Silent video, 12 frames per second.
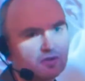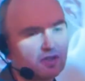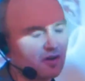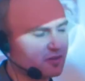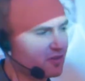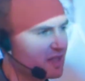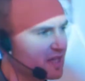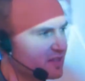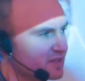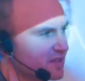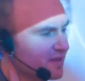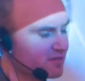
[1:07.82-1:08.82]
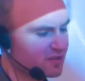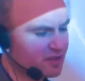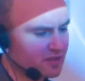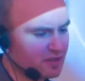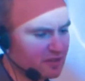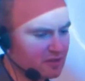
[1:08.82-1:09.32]
Dr. Ian
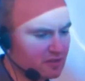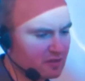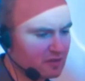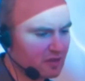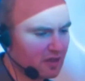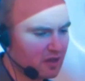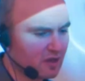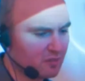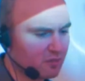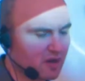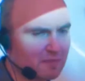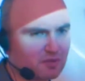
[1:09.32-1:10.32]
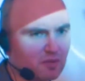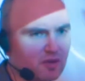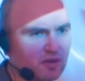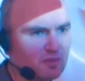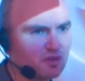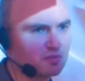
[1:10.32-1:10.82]
Stevenson, uh, perhaps one of
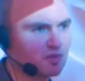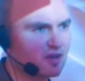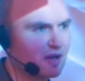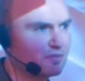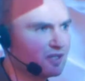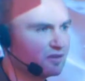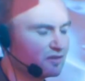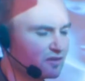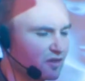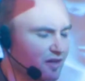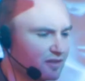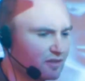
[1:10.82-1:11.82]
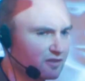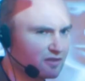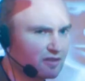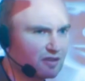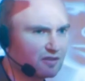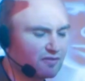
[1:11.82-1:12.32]
the most preeminent scientists
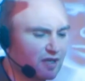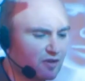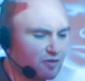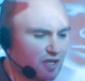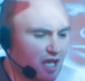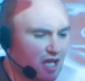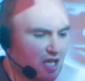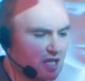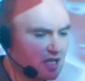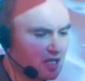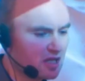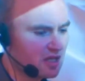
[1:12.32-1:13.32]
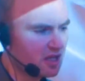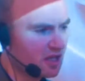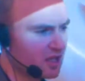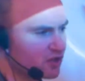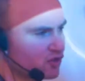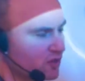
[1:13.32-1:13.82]
in this field, he
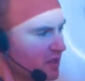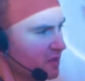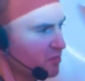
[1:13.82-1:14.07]
literally